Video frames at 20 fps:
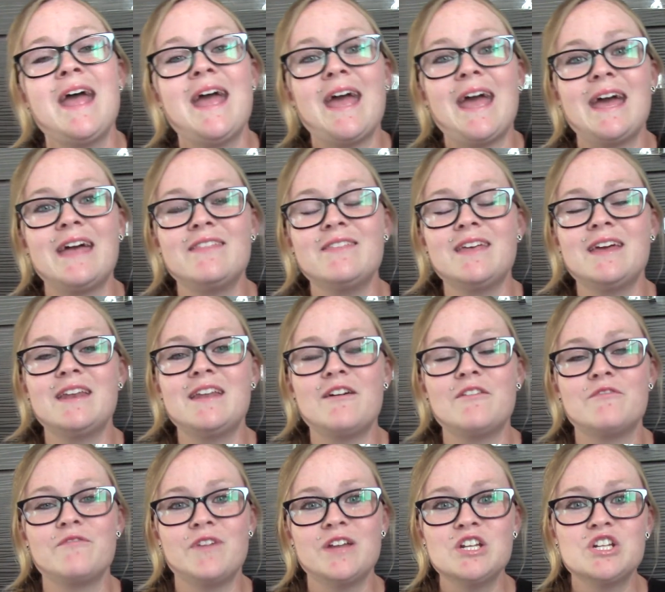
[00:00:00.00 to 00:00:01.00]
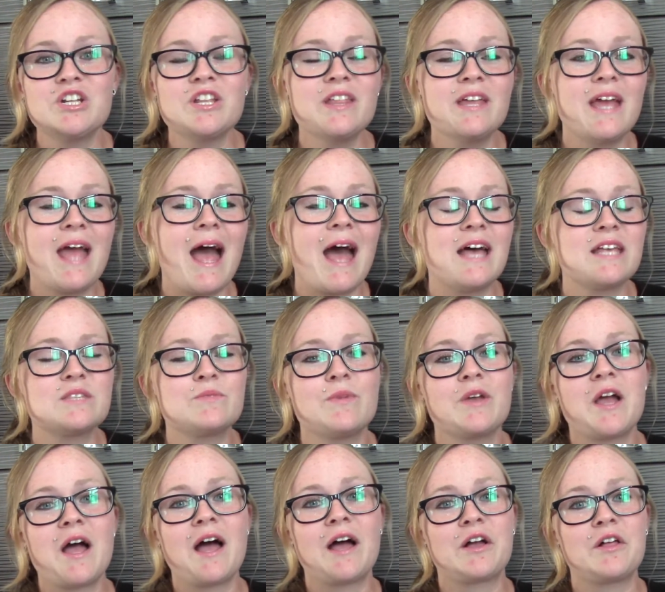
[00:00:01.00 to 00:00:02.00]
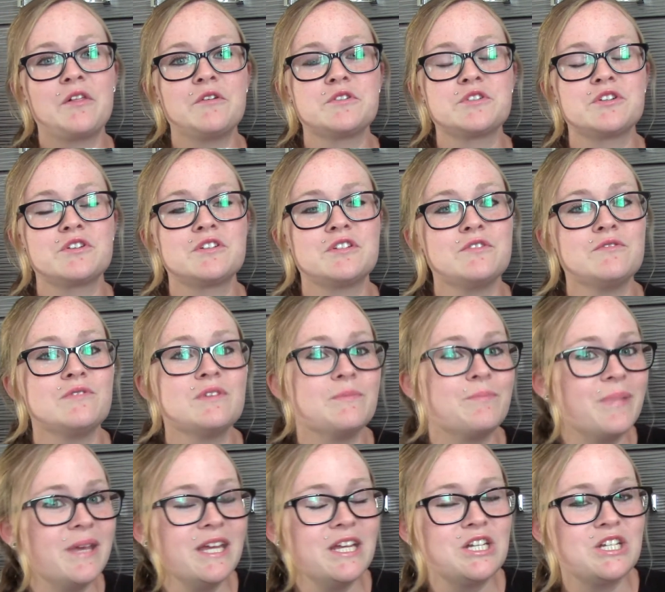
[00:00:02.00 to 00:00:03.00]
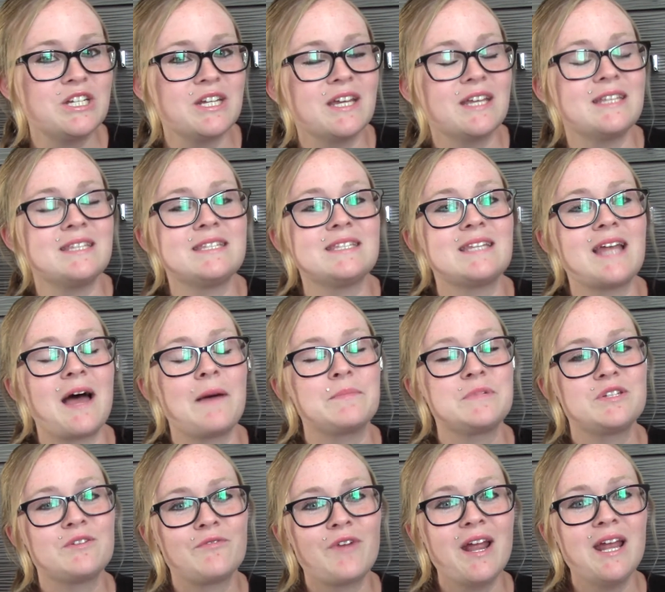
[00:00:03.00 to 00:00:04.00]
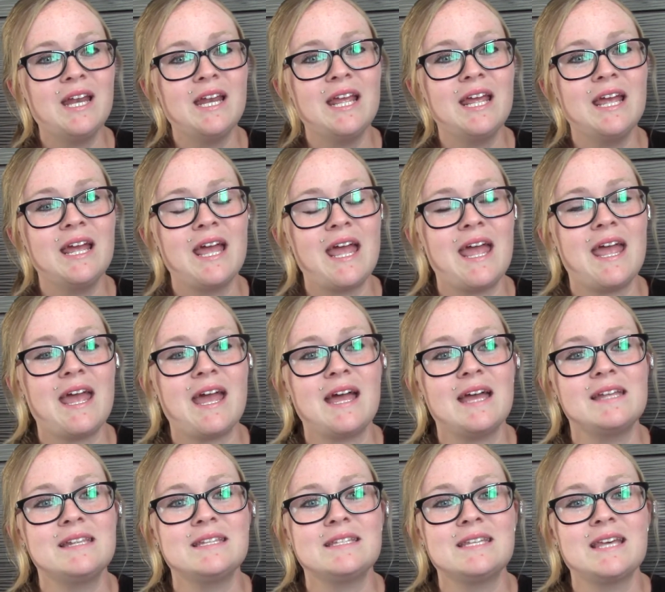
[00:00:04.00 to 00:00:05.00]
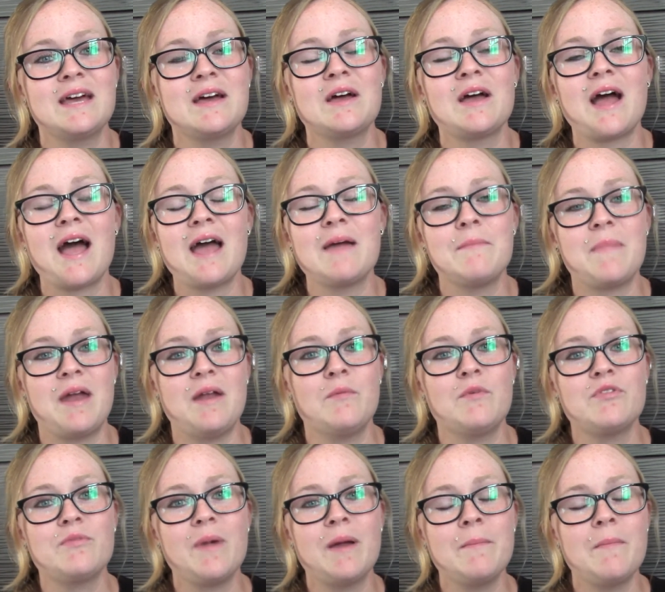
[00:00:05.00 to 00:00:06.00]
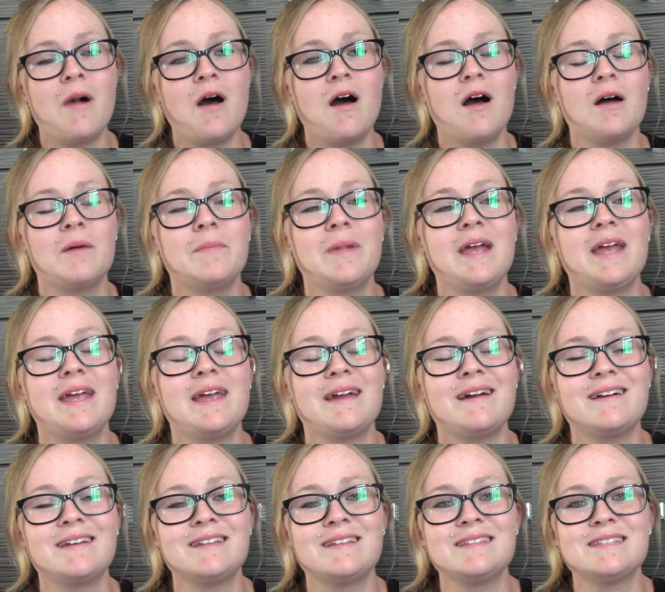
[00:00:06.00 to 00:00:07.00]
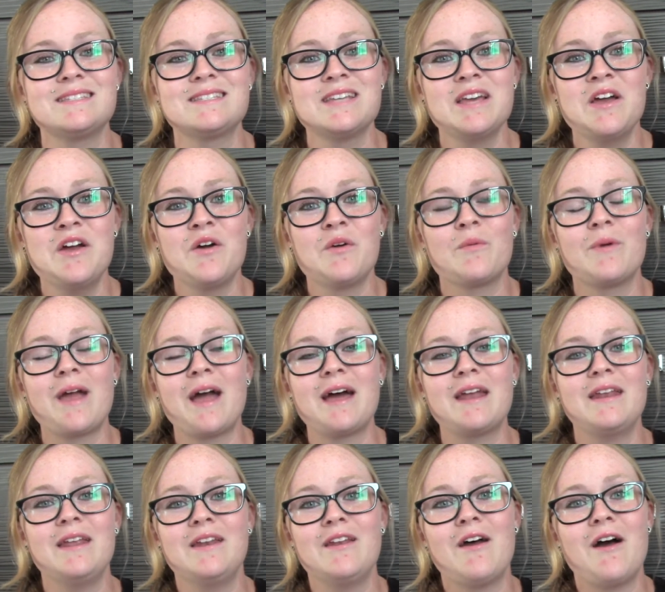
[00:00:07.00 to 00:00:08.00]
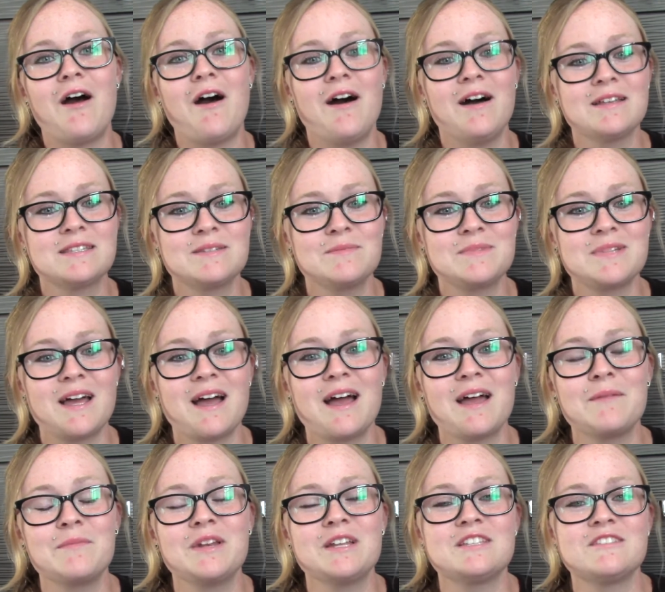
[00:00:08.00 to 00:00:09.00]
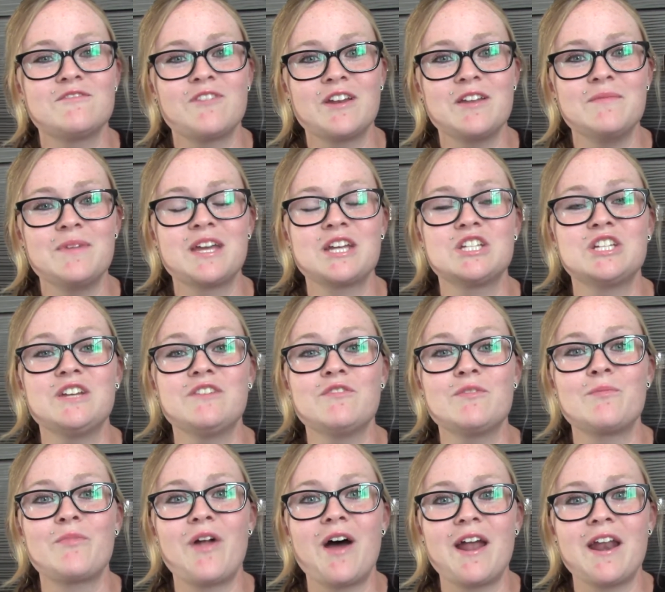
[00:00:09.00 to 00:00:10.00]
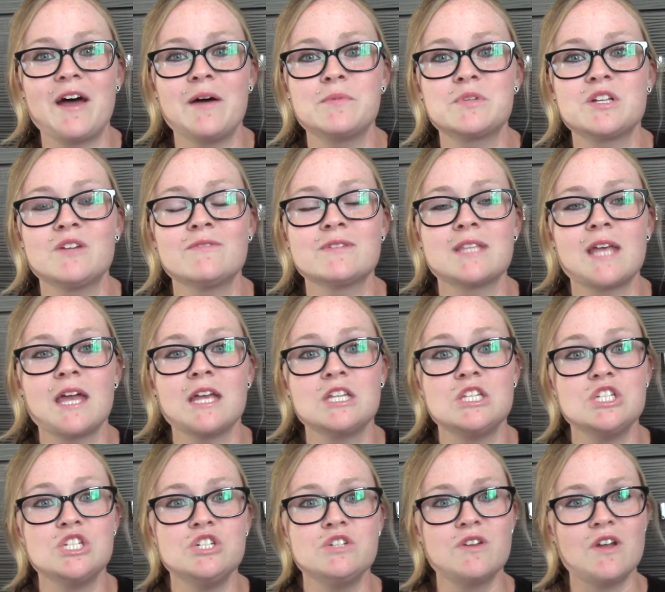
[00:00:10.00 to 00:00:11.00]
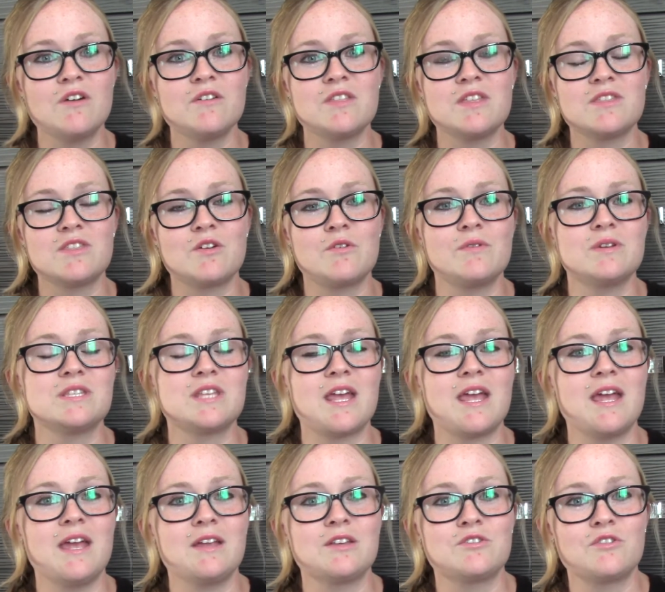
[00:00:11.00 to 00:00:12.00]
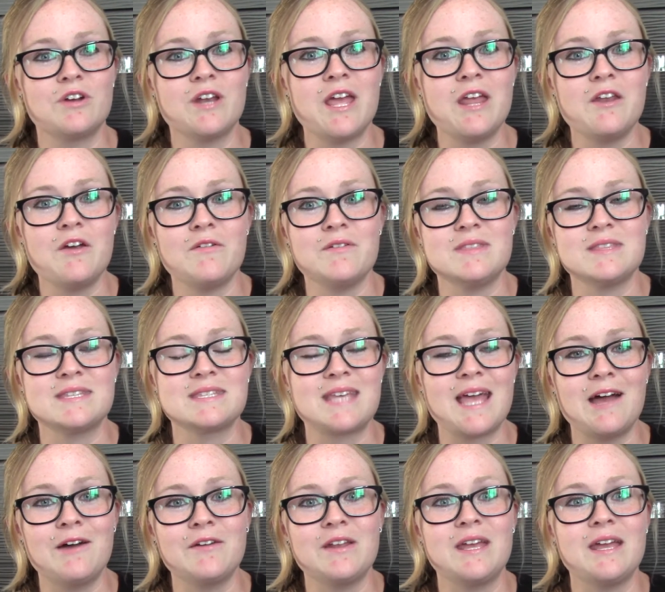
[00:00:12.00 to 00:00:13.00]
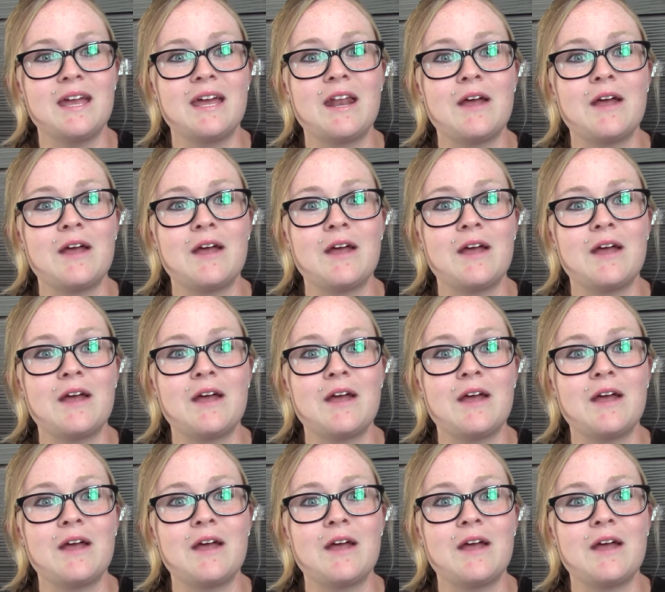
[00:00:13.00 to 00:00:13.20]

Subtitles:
And then eventually, as we got closer to the beach, it stopped raining, and I met up with my mom, and we had an awesome time. And it's funny because she even brought up, she was like, did you know that there was a tornado in this county?